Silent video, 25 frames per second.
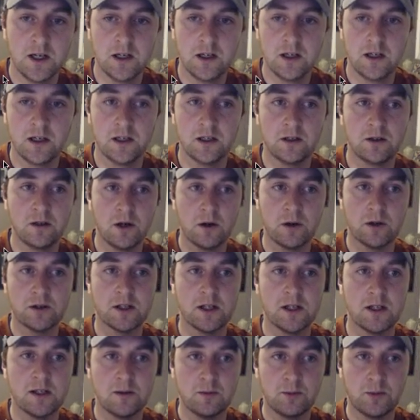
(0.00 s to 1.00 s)
Now you notice I
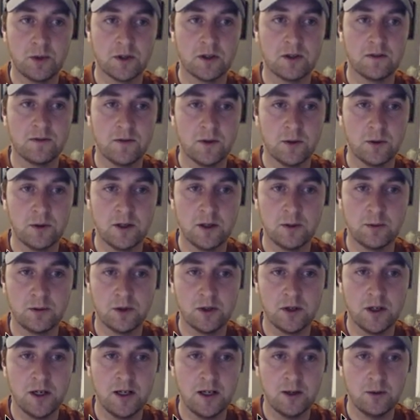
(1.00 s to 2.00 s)
didn't put the phone
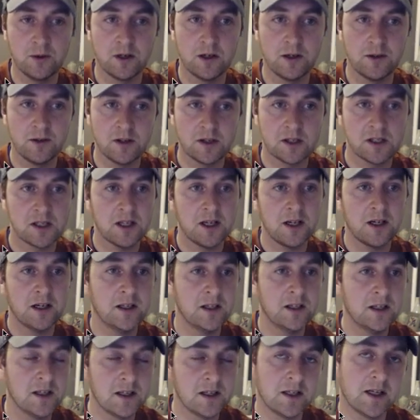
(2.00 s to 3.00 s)
number anywhere on this
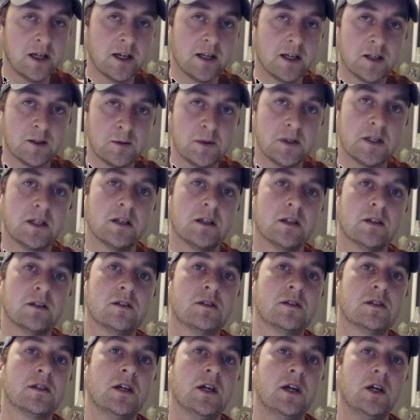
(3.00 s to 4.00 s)
slide, and that is
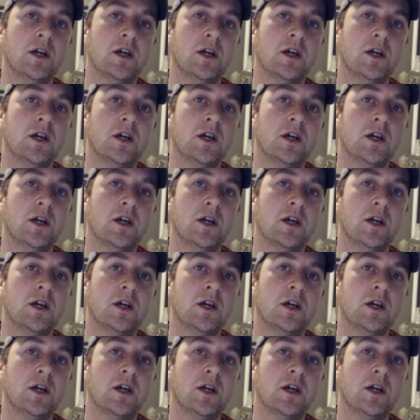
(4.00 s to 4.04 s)
because